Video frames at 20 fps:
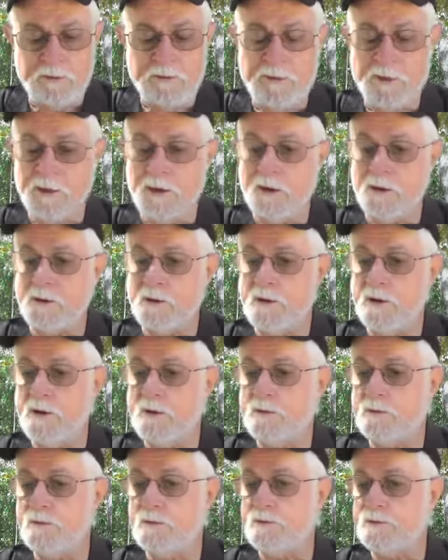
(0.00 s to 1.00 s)
then it
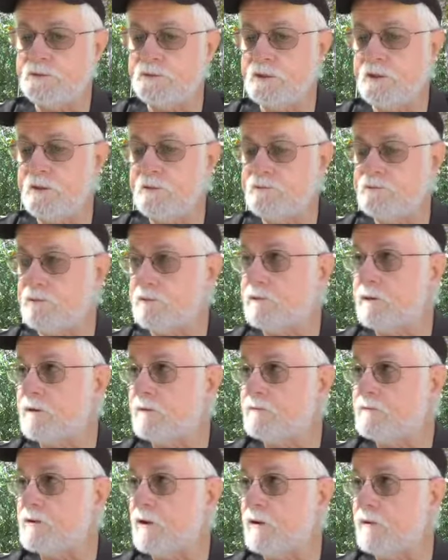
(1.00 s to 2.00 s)
neither receives or
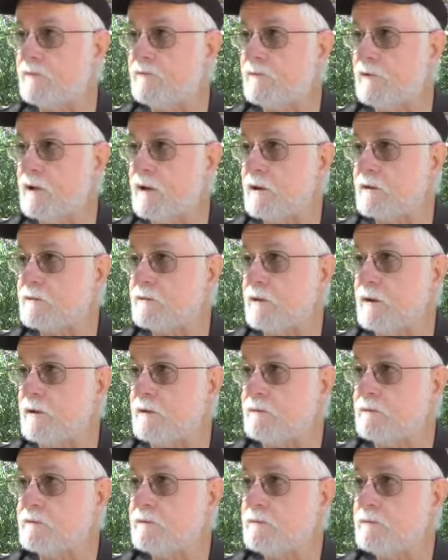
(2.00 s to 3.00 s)
gives off
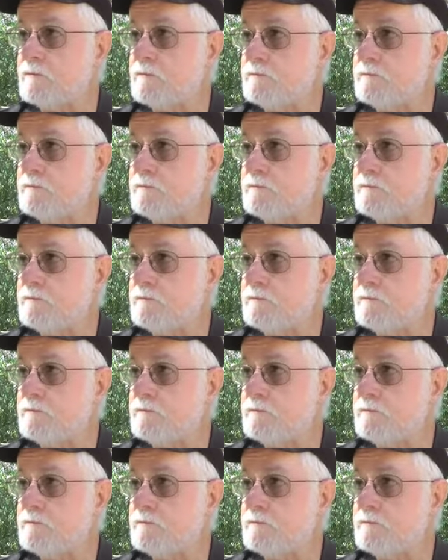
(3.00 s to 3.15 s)
electrons.